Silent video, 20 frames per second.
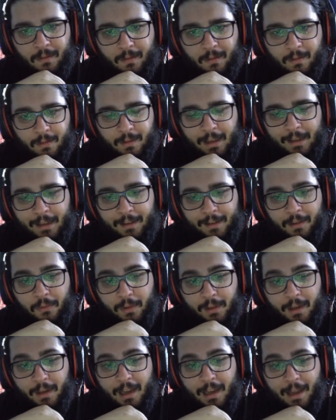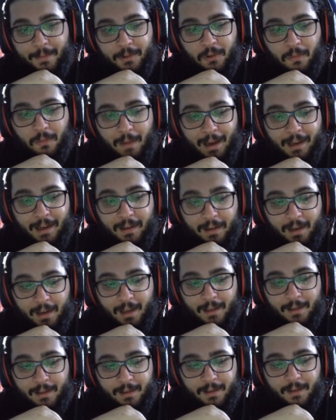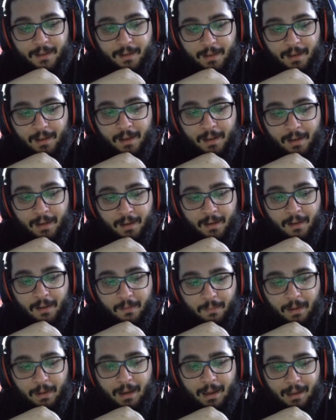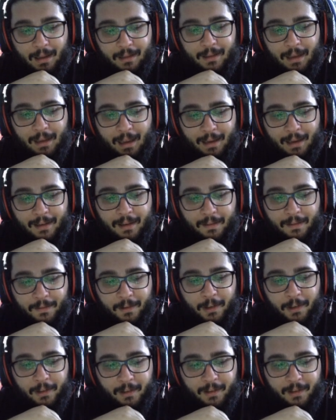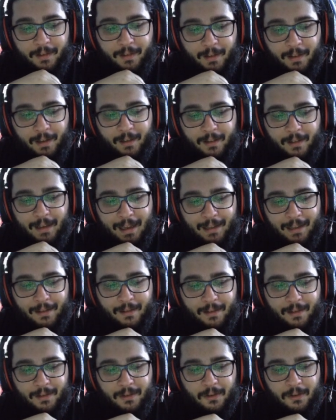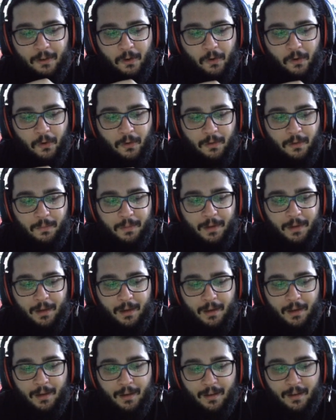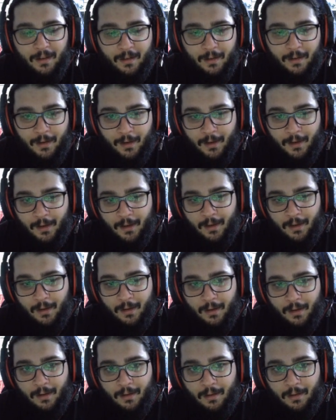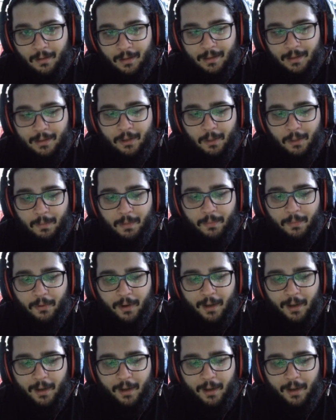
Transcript: Nothing really comes to mind yet, but I definitely think that this could be pretty